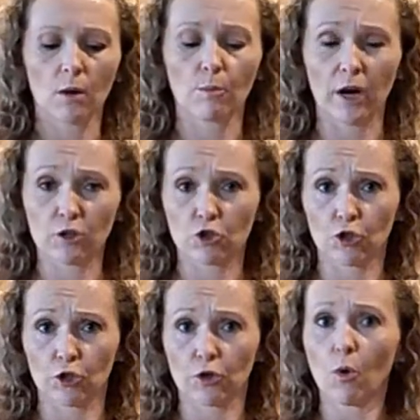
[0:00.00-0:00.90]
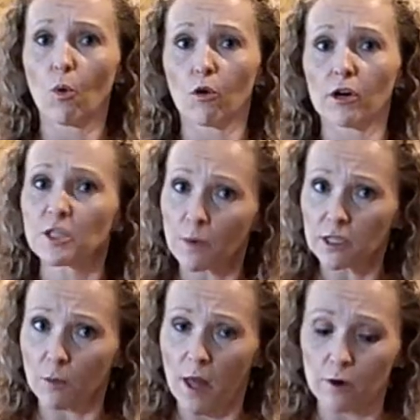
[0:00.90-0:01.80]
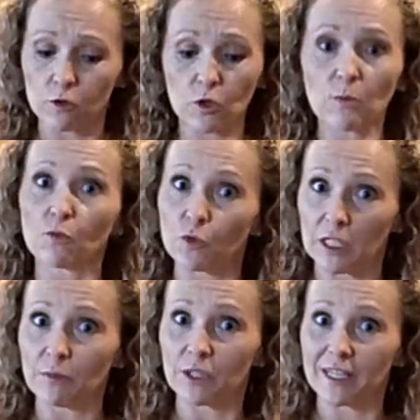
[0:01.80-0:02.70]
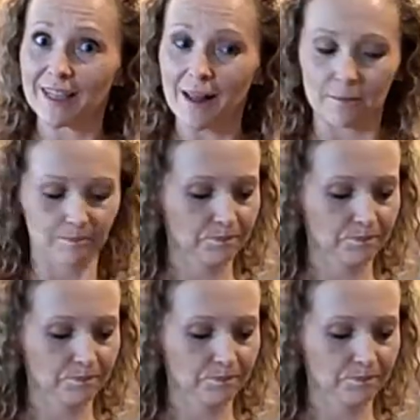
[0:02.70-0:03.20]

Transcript: brown sugar or espresso powder, so I'm really, really excited.